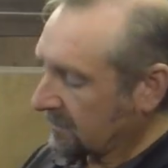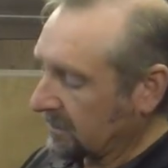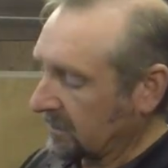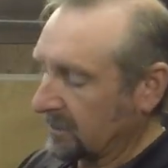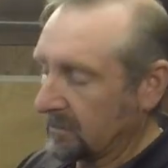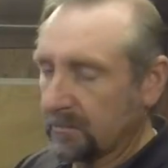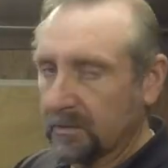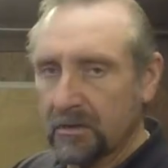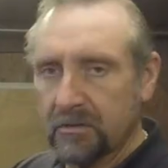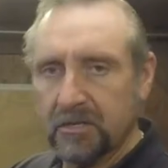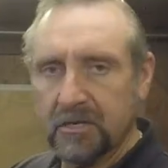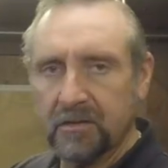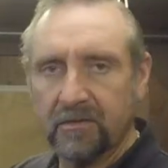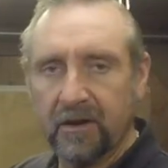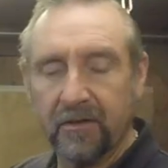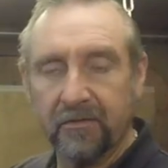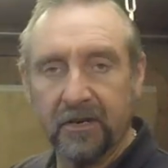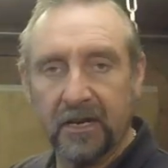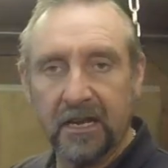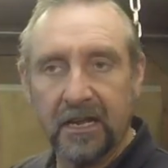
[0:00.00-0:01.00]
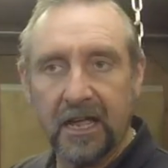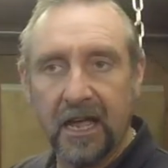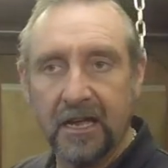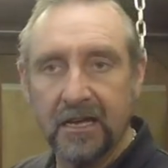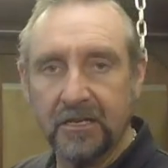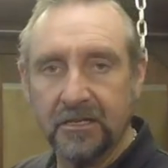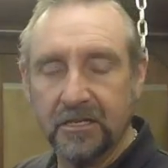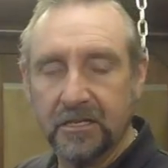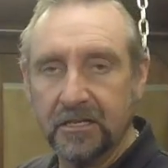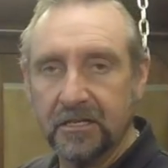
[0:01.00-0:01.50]
But the beauty of having a
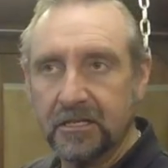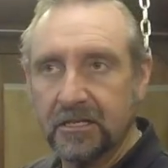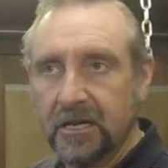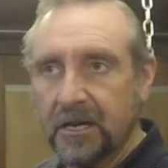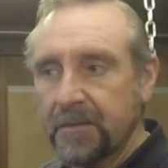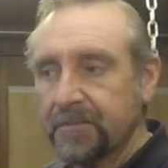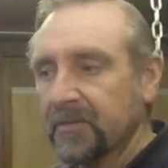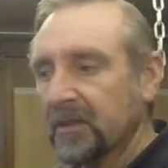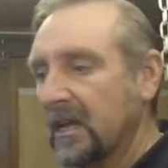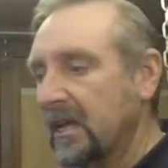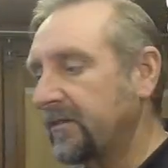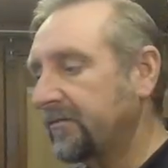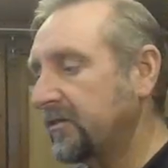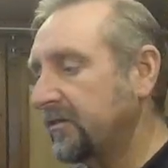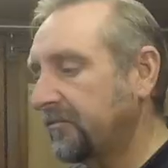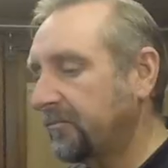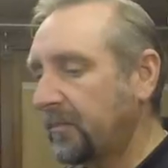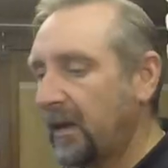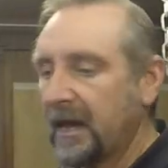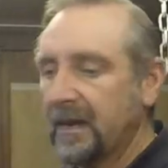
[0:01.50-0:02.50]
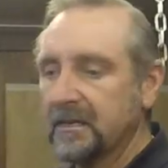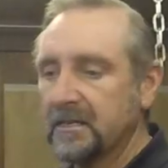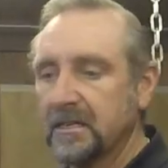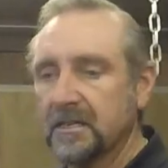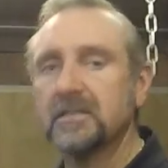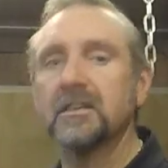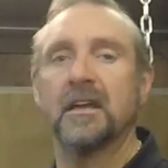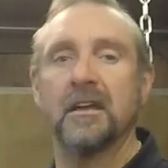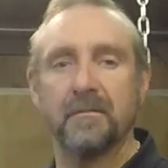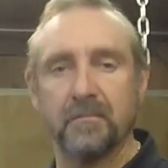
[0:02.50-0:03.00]
gauge is, if you've
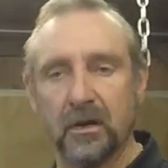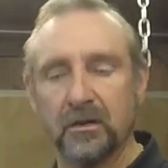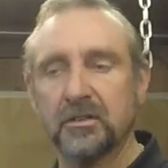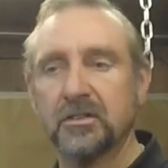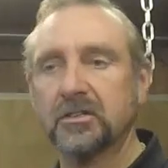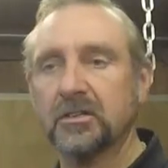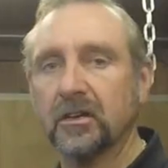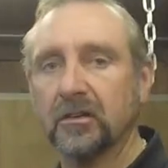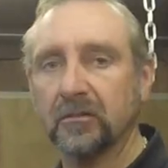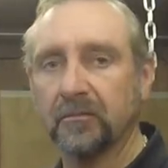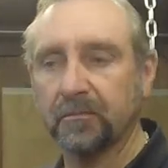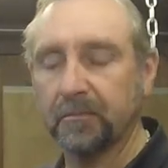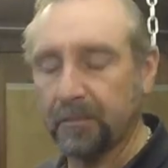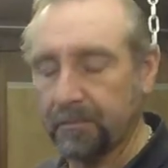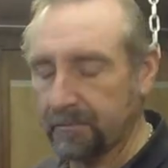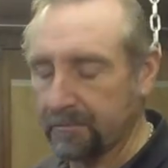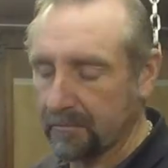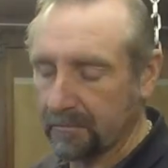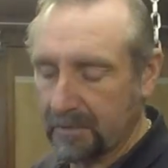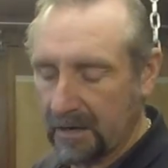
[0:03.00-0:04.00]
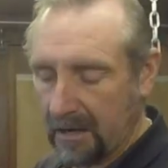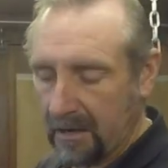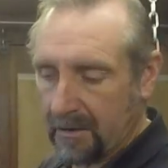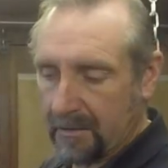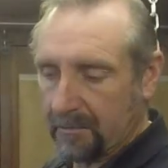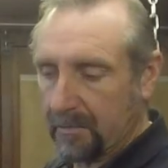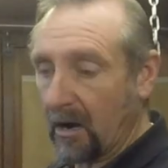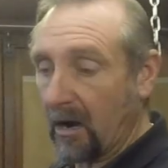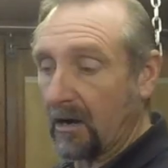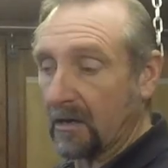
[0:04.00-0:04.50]
painted, say, a motorcycle
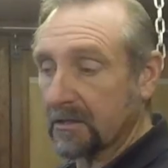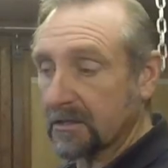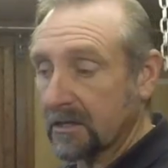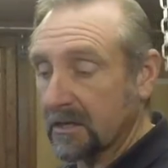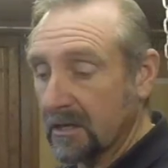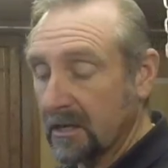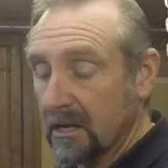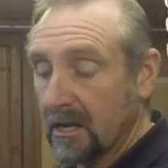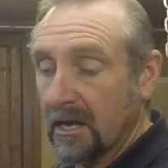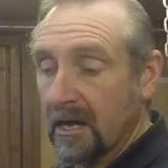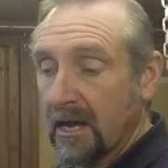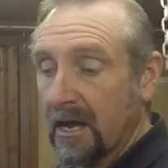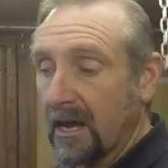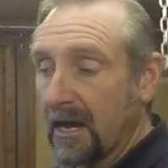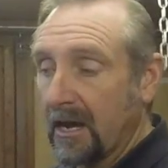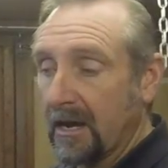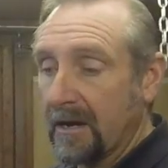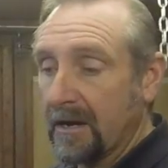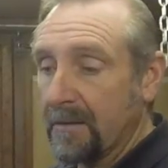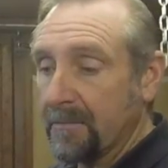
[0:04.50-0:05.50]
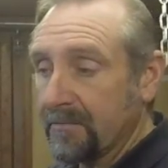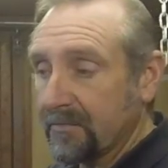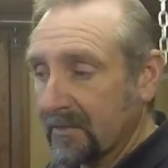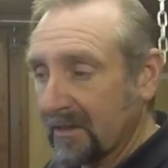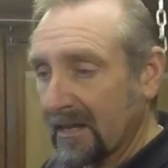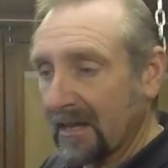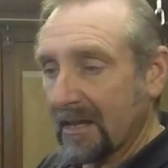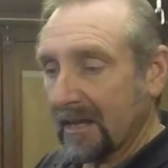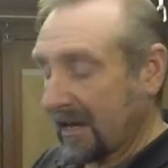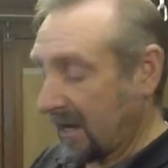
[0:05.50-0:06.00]
part, and
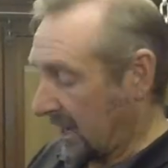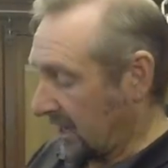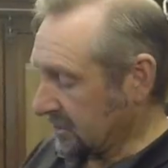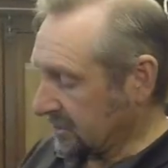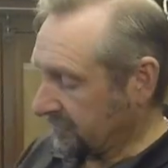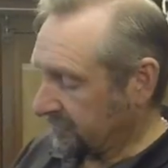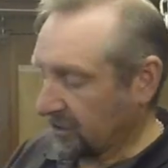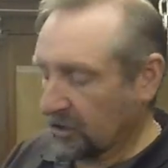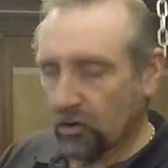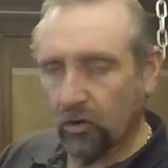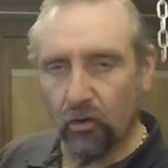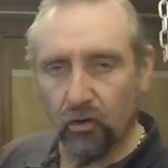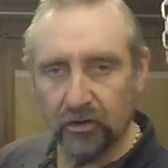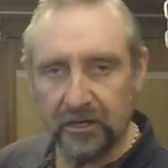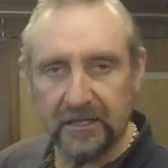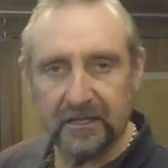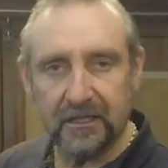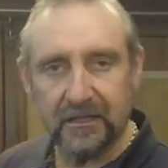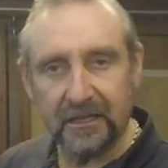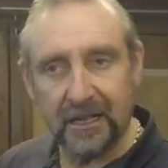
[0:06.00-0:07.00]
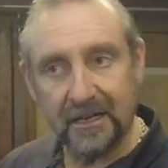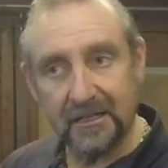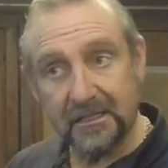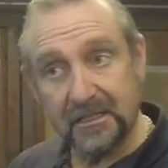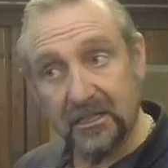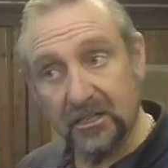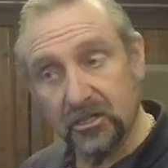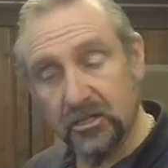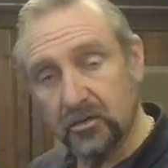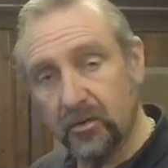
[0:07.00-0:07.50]
you've recorded that
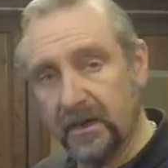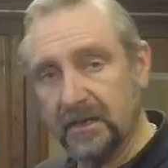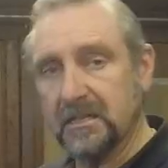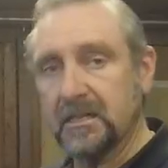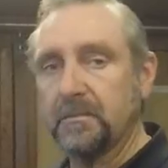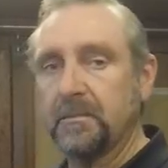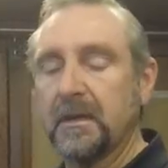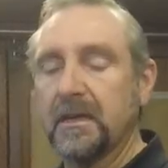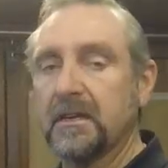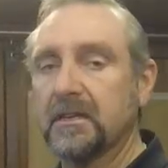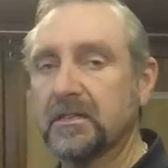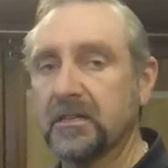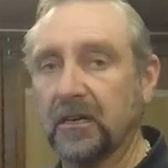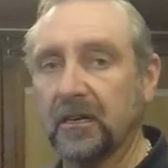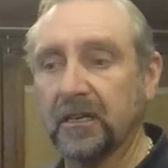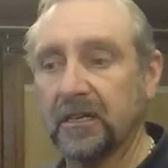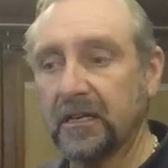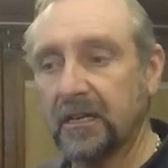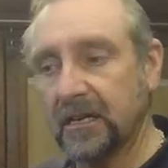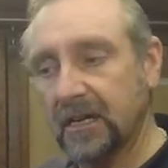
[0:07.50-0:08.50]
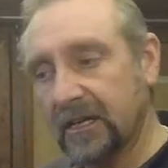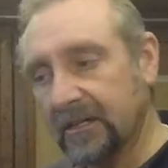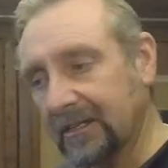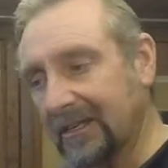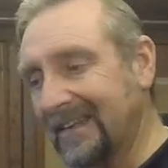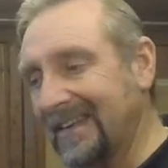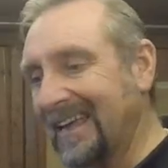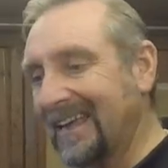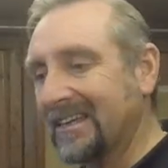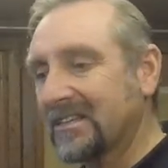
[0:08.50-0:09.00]
that's at 20 psi,
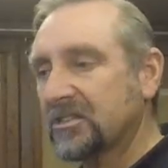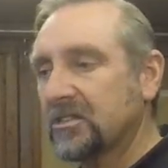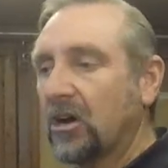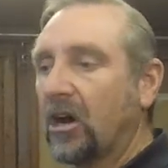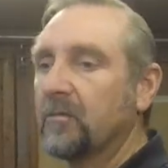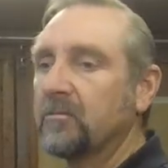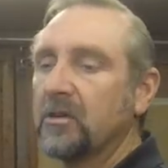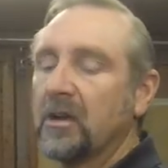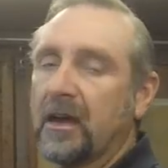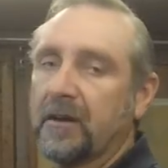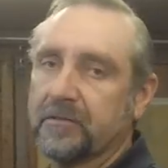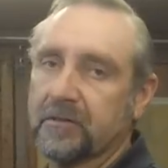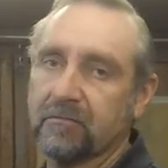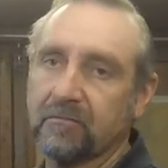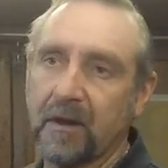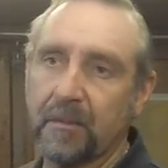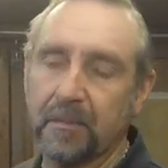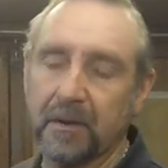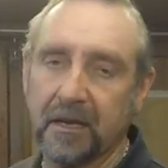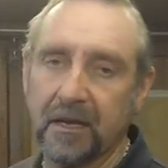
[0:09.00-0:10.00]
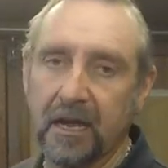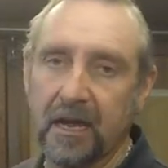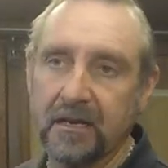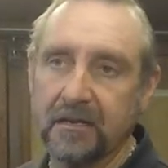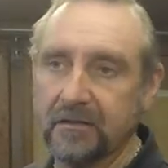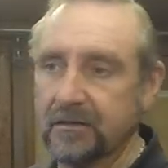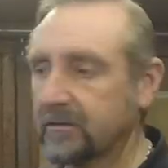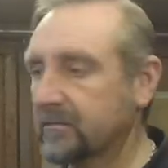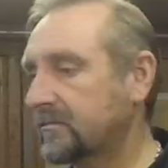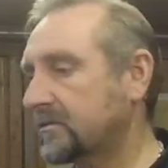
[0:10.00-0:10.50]
the next time you have to
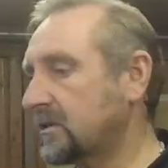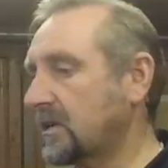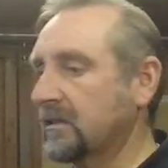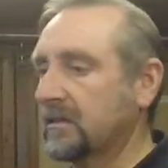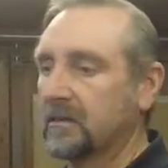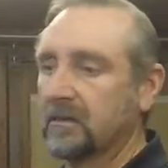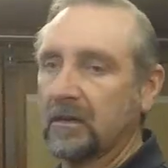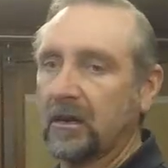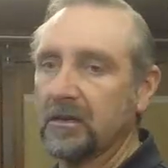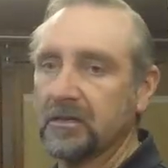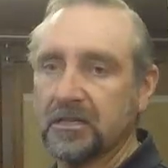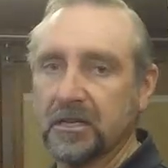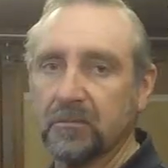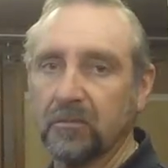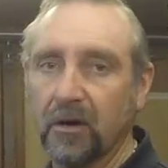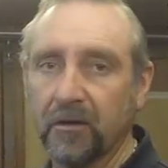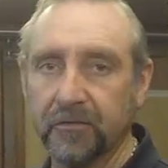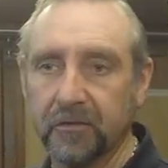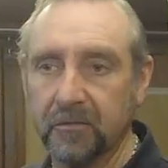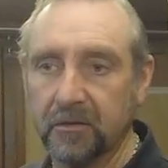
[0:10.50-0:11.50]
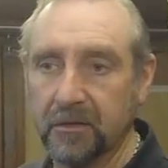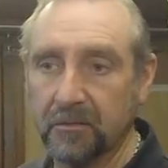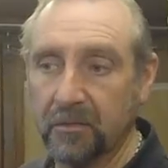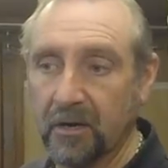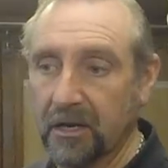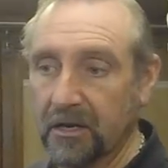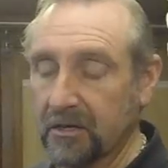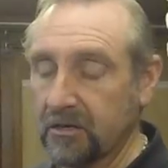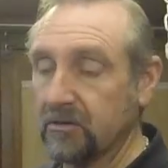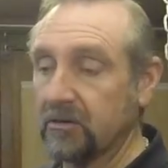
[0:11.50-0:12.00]
replicate, say the guys come off the
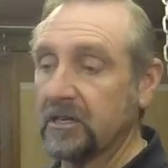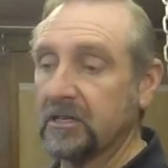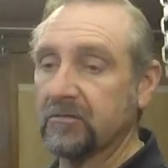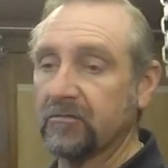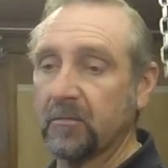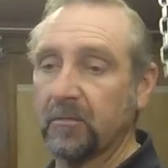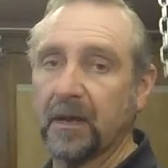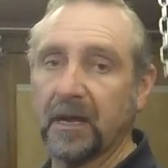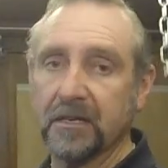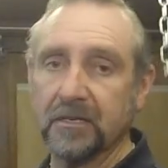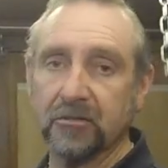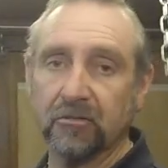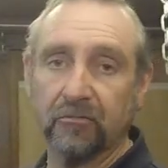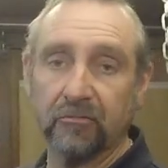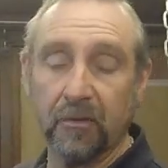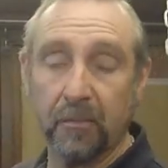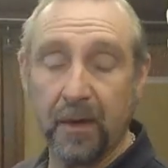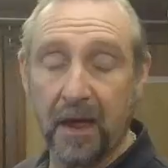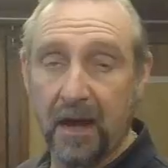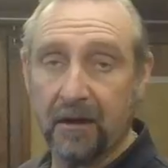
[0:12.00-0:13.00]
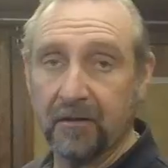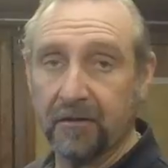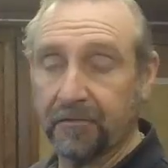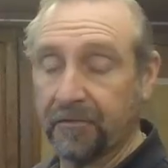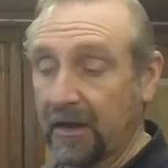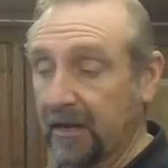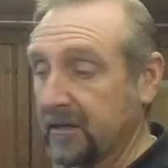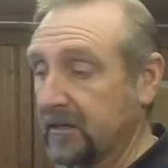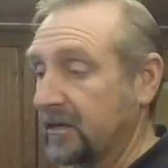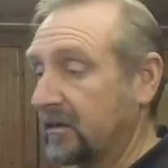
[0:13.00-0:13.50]
motorbike and you need to replace or repair a
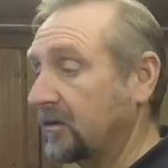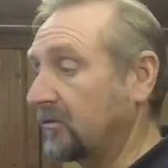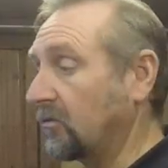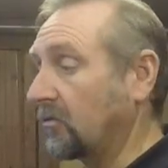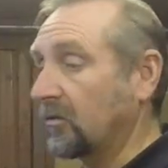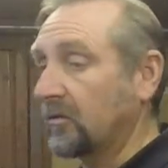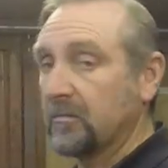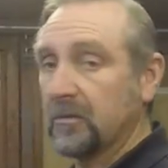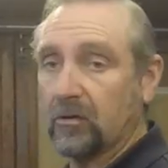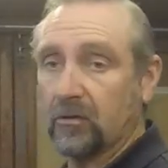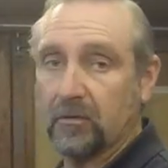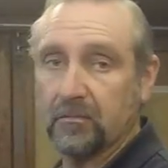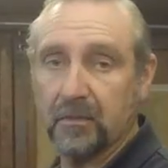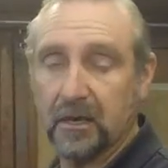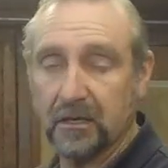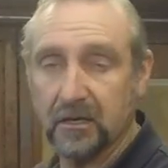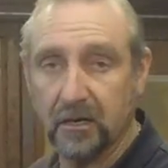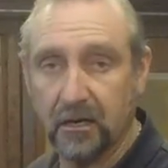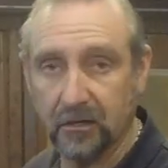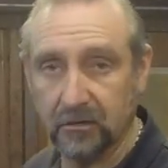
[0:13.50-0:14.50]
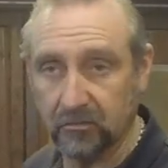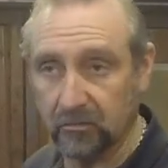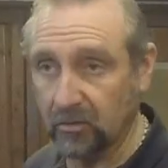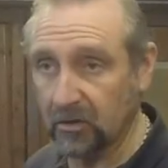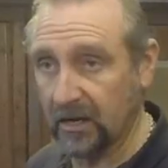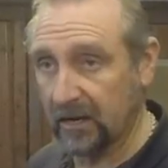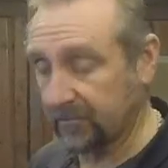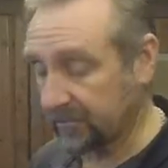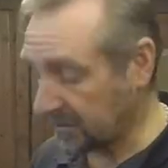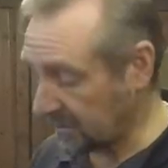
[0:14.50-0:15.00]
fender or a mudguard or
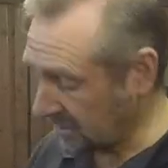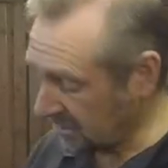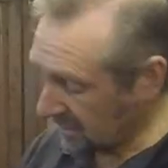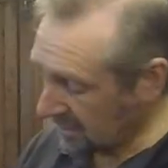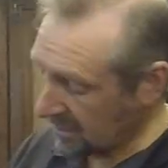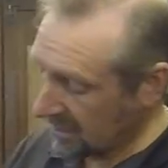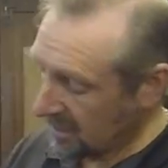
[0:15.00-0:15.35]
whatever,